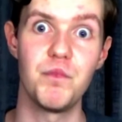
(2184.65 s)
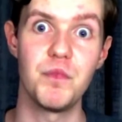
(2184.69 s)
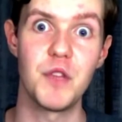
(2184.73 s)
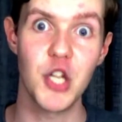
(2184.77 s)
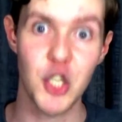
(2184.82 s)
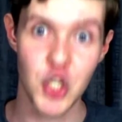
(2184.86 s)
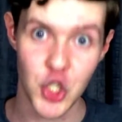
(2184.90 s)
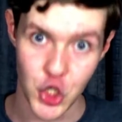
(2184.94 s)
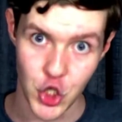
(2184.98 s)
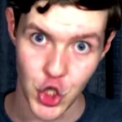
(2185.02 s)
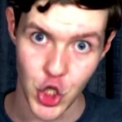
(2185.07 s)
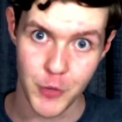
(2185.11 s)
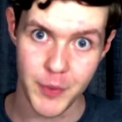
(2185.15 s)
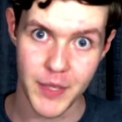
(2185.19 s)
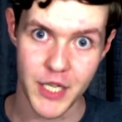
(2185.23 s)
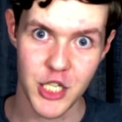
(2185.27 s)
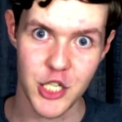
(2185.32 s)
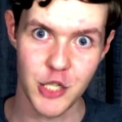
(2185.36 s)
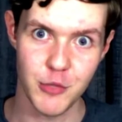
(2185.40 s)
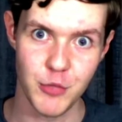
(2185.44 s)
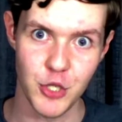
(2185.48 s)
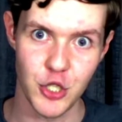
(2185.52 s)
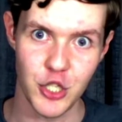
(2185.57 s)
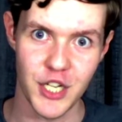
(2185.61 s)
The cubing
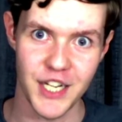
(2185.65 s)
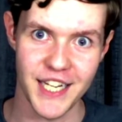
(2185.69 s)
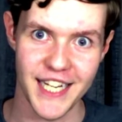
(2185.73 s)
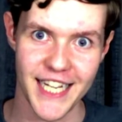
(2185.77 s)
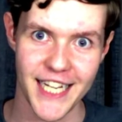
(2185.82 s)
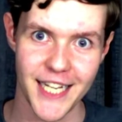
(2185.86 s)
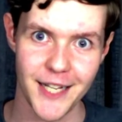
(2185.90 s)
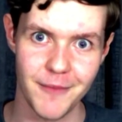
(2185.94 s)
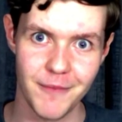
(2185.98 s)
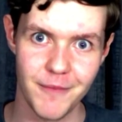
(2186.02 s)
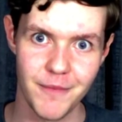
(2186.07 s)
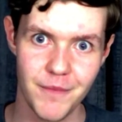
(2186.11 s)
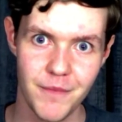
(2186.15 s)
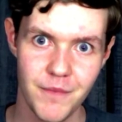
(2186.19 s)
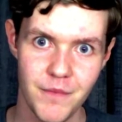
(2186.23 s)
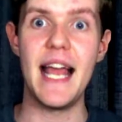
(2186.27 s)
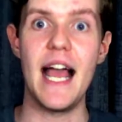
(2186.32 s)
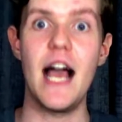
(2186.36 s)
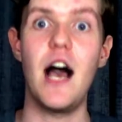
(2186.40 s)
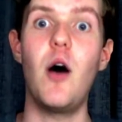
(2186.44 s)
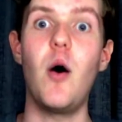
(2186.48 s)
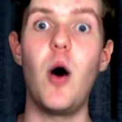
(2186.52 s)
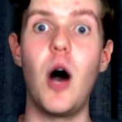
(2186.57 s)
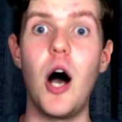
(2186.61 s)
community.
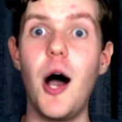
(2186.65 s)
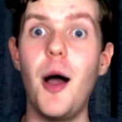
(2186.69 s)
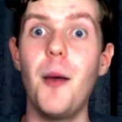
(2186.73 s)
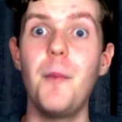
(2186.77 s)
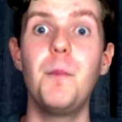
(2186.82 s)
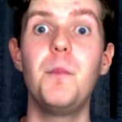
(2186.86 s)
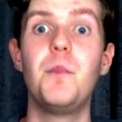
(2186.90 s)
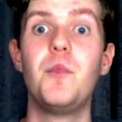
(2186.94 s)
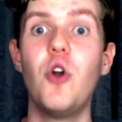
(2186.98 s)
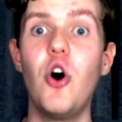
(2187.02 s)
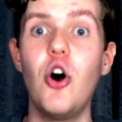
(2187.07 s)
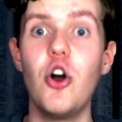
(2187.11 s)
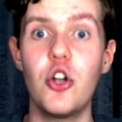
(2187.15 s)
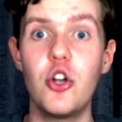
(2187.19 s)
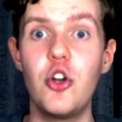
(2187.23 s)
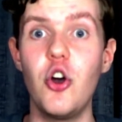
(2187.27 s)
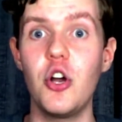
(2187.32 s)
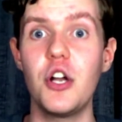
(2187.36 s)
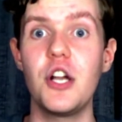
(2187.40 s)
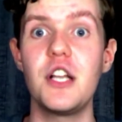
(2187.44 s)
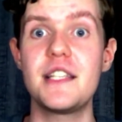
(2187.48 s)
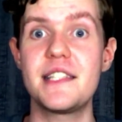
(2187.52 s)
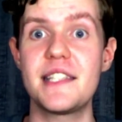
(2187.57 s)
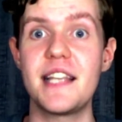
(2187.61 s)
Now, I'm not
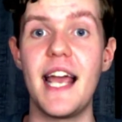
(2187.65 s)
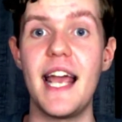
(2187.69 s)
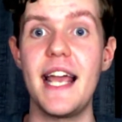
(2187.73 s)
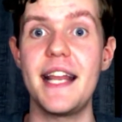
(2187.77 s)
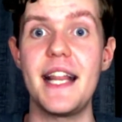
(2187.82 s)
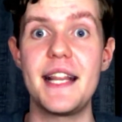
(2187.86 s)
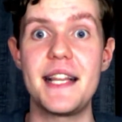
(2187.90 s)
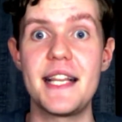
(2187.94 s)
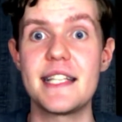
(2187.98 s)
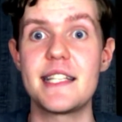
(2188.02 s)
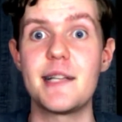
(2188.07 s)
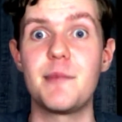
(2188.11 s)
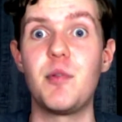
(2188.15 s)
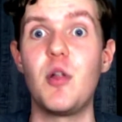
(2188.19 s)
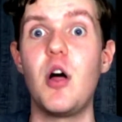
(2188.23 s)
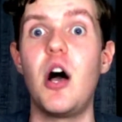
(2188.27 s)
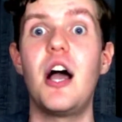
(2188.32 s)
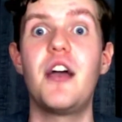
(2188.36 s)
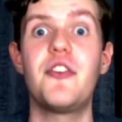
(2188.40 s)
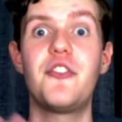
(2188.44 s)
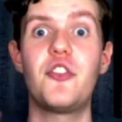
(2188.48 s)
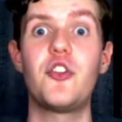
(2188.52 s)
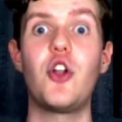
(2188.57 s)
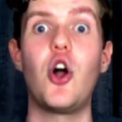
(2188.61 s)
going to say that this
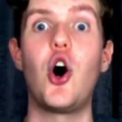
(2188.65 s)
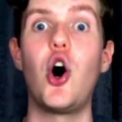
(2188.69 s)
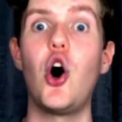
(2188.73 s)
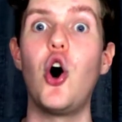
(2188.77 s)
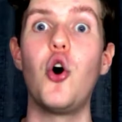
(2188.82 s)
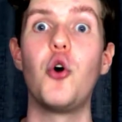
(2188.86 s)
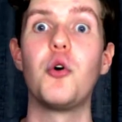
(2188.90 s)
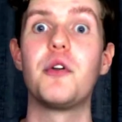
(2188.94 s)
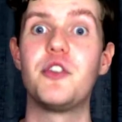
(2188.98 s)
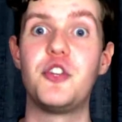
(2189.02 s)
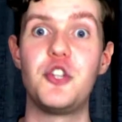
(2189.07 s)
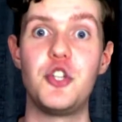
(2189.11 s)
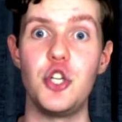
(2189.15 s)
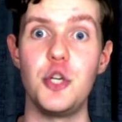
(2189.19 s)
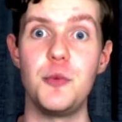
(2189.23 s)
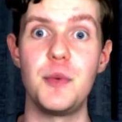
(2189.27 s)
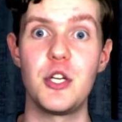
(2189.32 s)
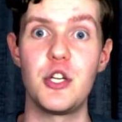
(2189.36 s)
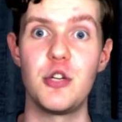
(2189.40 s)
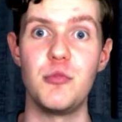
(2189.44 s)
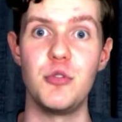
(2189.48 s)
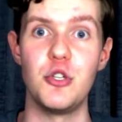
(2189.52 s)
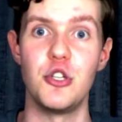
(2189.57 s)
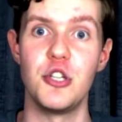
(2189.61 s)
applies to the whole
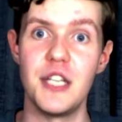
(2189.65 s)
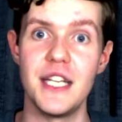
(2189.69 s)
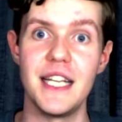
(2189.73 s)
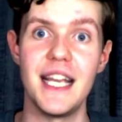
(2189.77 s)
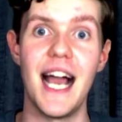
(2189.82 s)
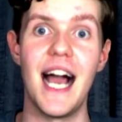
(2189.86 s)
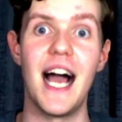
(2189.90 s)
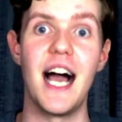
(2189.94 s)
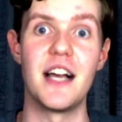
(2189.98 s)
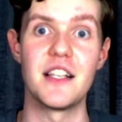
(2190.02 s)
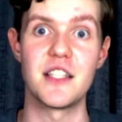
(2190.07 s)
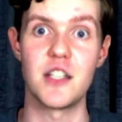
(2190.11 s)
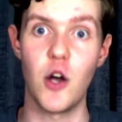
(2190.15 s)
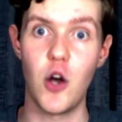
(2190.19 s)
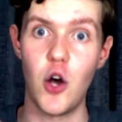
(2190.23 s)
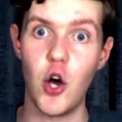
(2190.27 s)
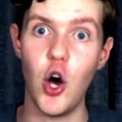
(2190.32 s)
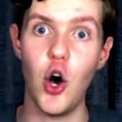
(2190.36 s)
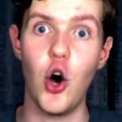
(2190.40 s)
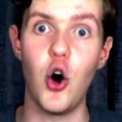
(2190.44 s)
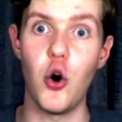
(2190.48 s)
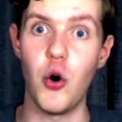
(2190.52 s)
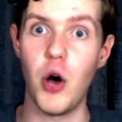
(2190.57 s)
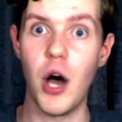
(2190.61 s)
cubing community as a
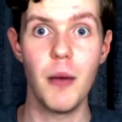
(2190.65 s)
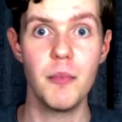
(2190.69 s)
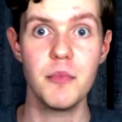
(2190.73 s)
whole.